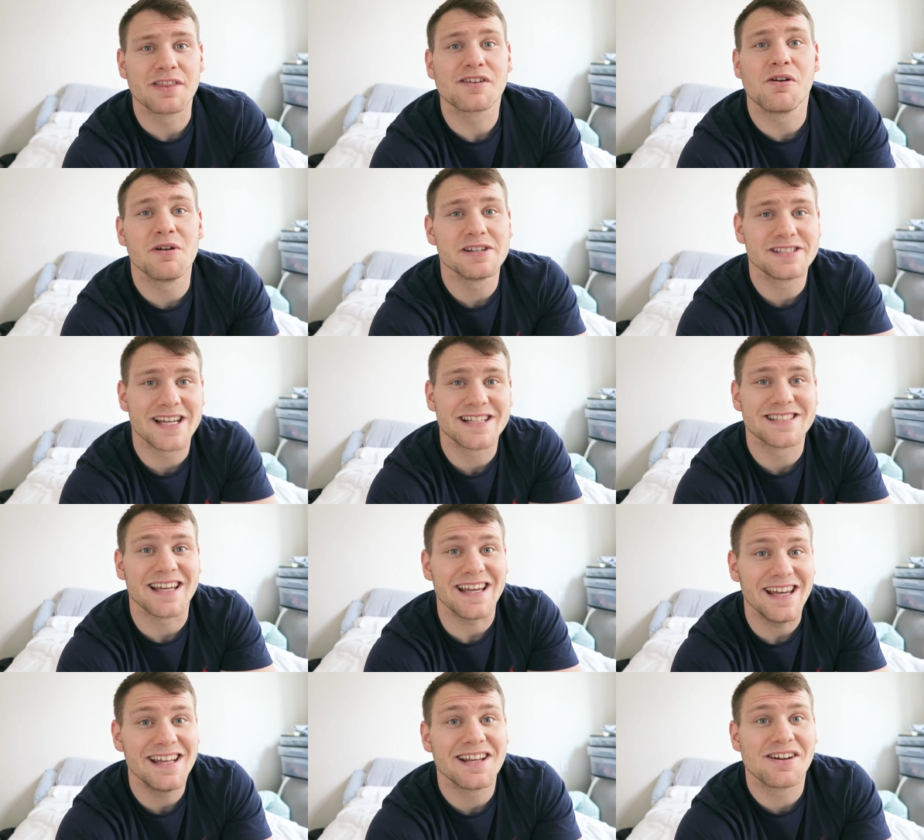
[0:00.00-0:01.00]
with corn snakes,
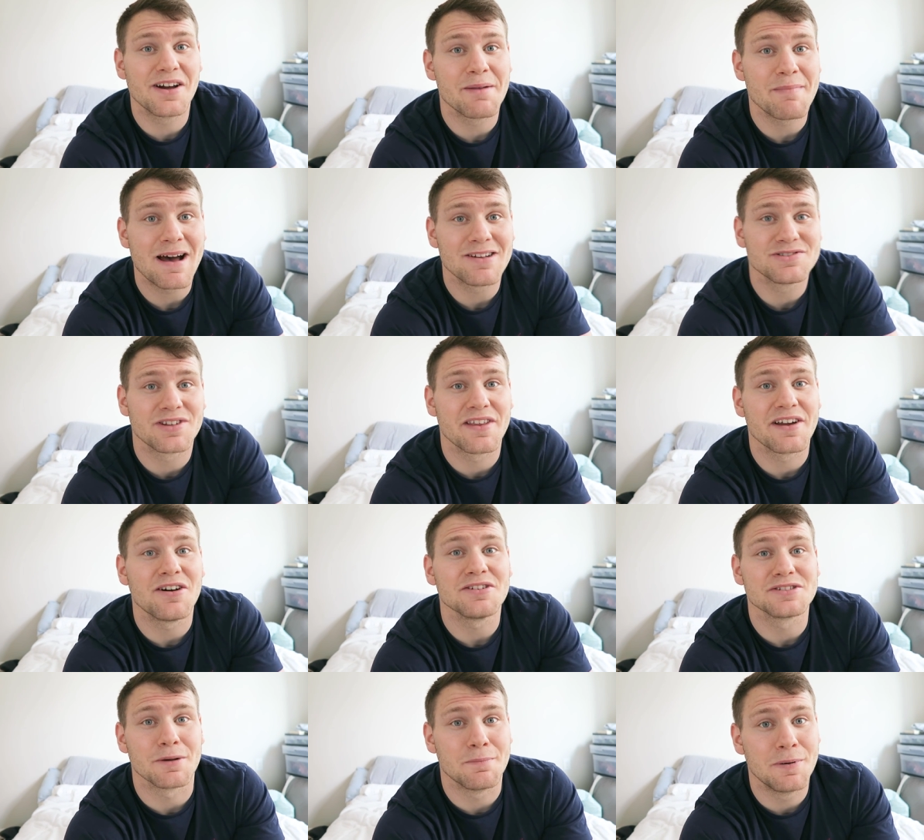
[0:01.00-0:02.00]
they eat a good amount, so they
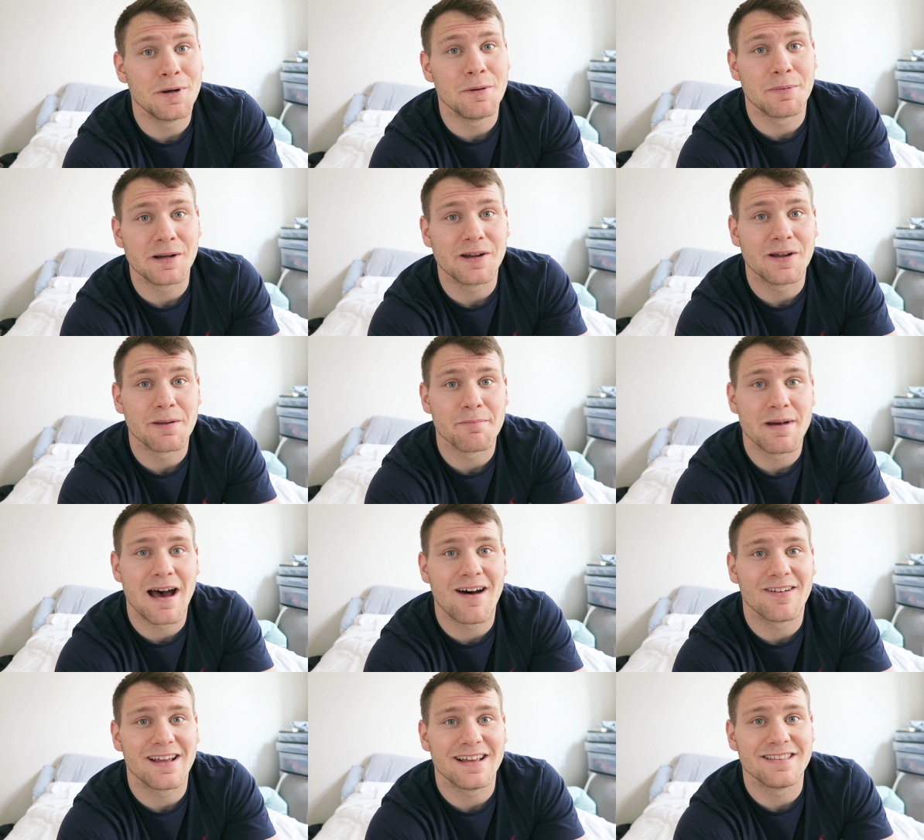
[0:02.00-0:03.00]
also poop a good
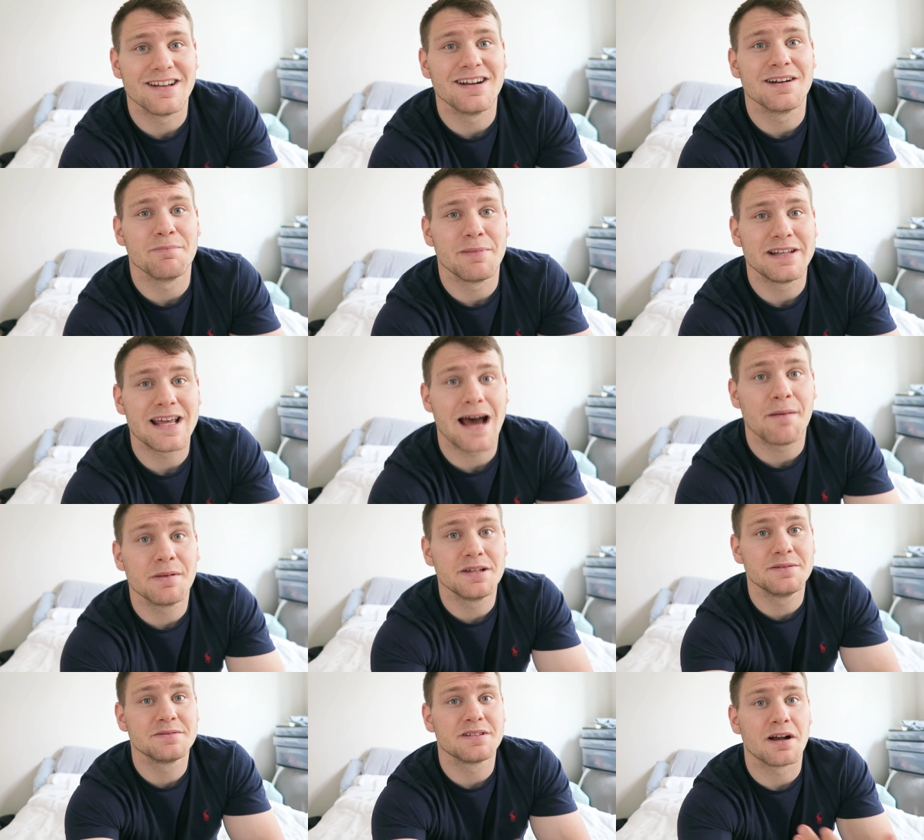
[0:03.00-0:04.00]
amount, and their
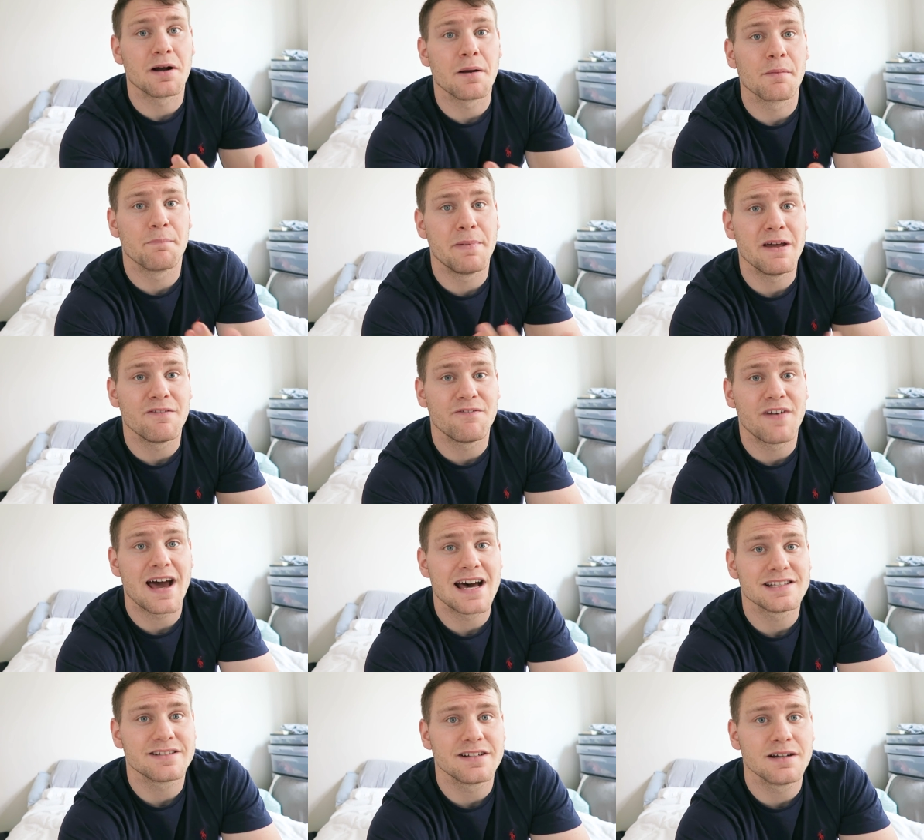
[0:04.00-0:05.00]
metabolisms are a bit
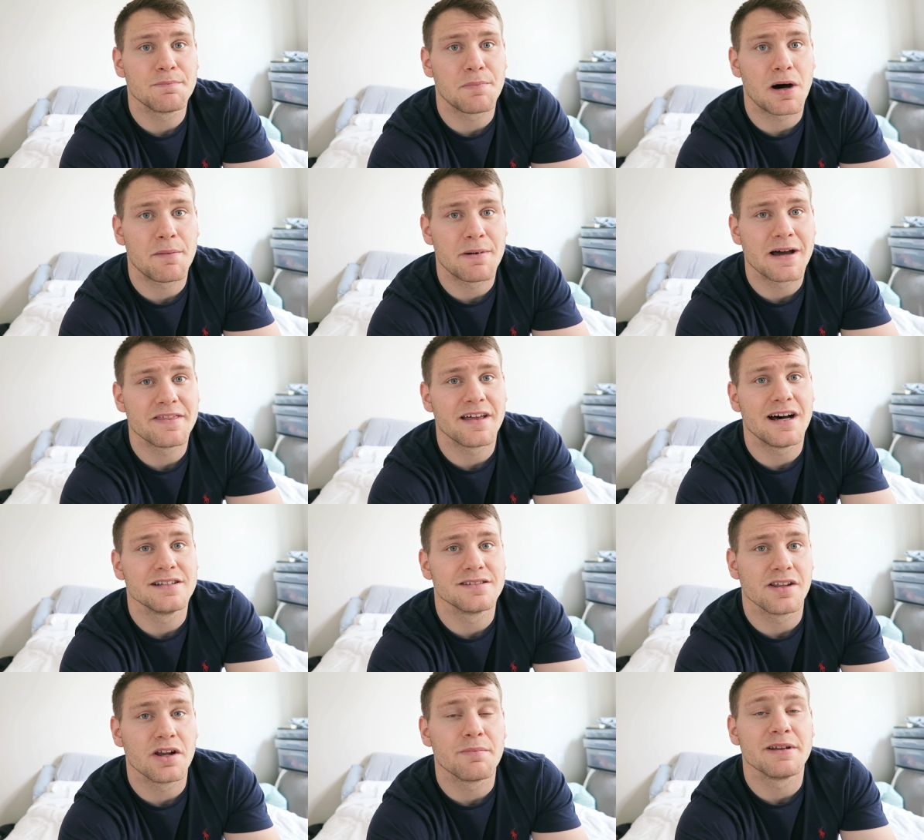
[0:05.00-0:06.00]
faster. Ball
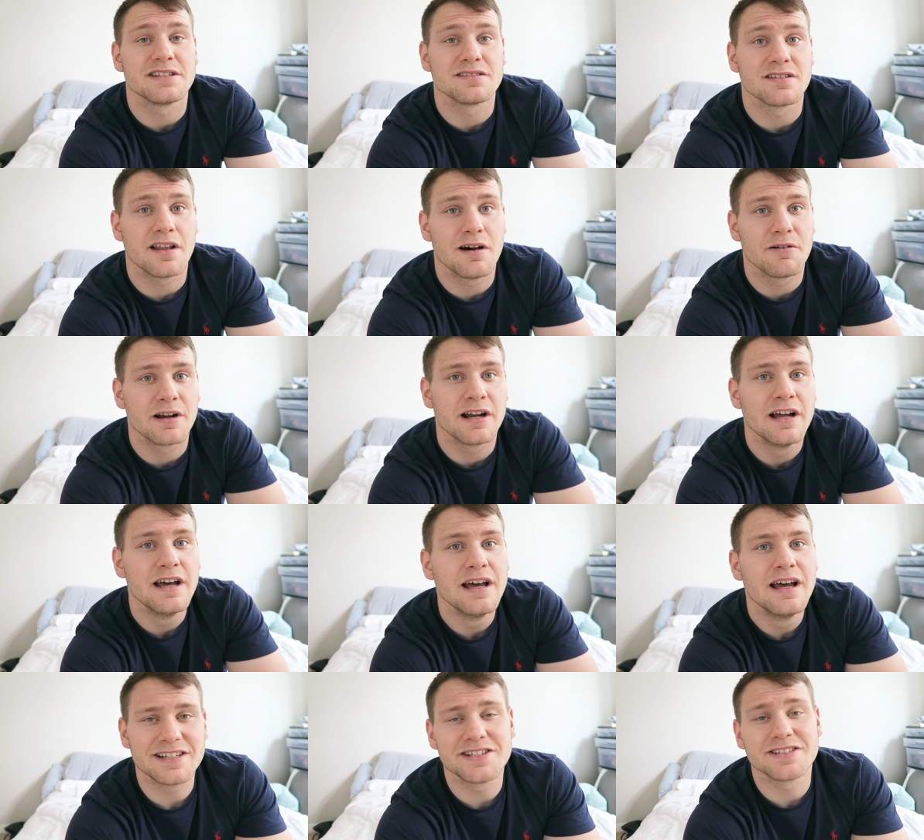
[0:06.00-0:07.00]
python's a little bit slower.
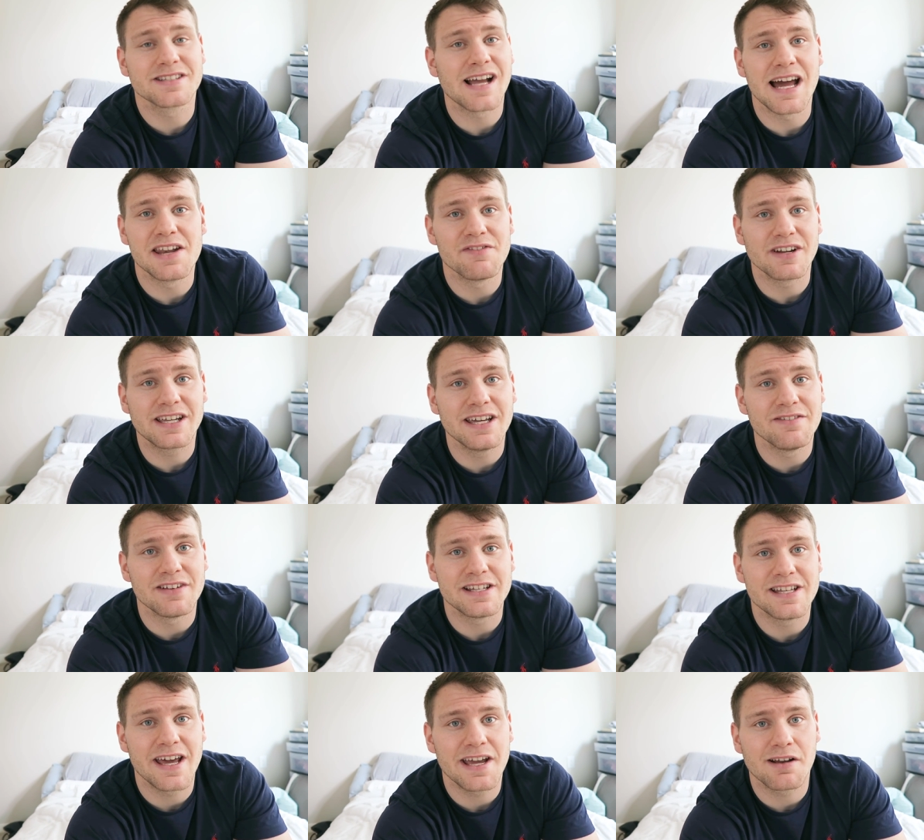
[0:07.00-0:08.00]
It's just kind of a give
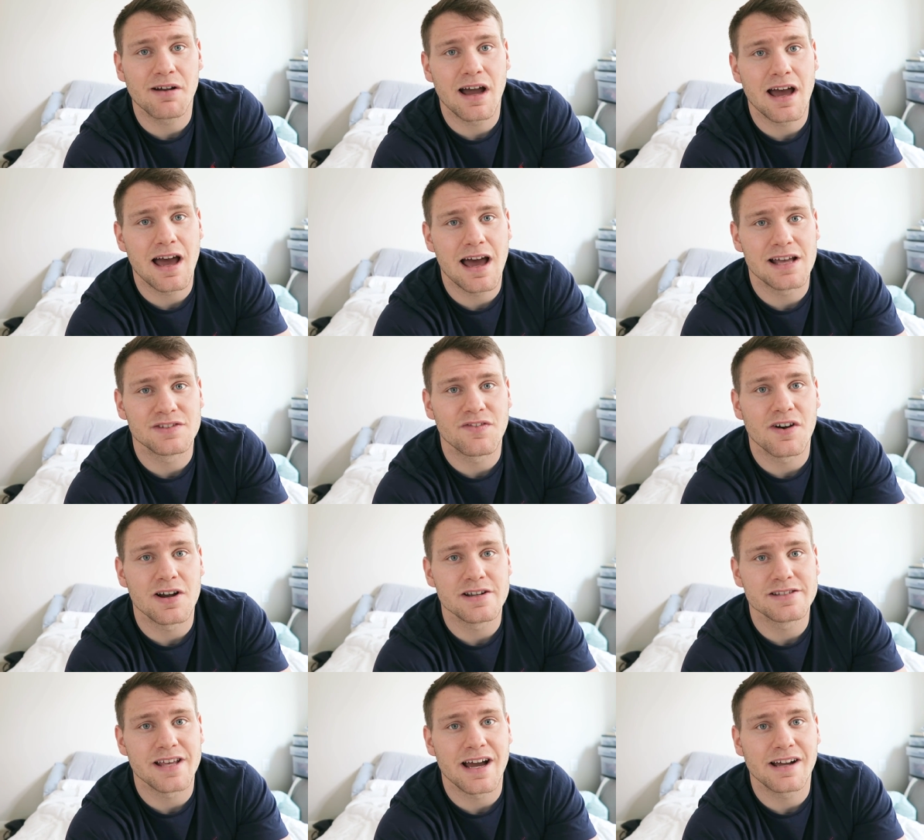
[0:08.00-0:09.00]
and take as
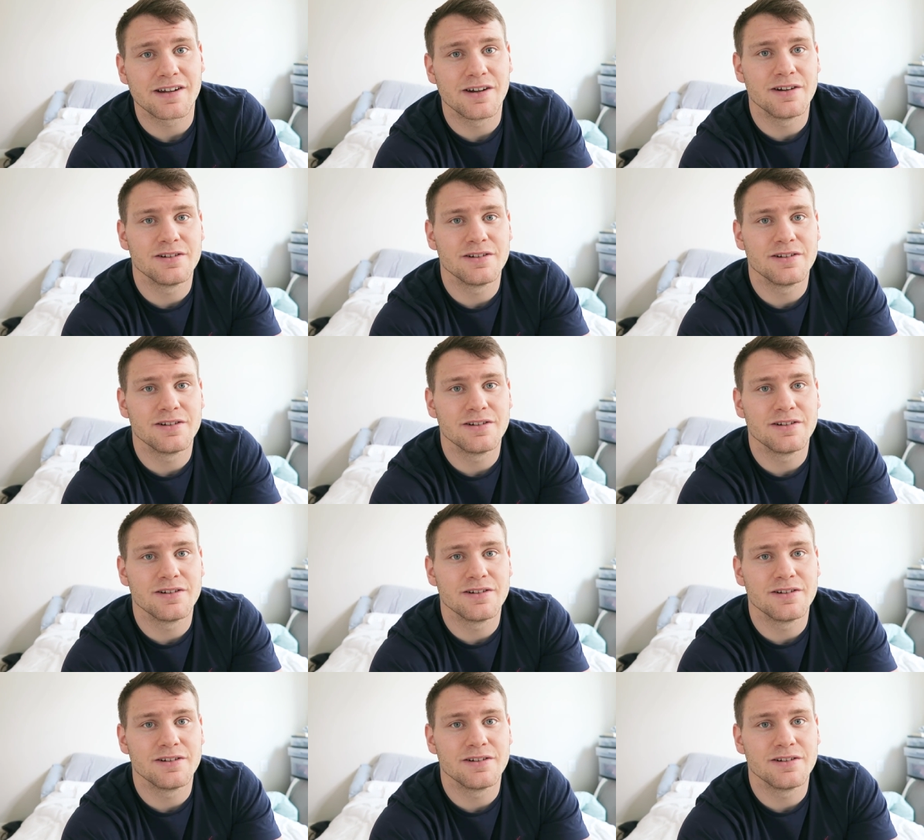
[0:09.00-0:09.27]
far as that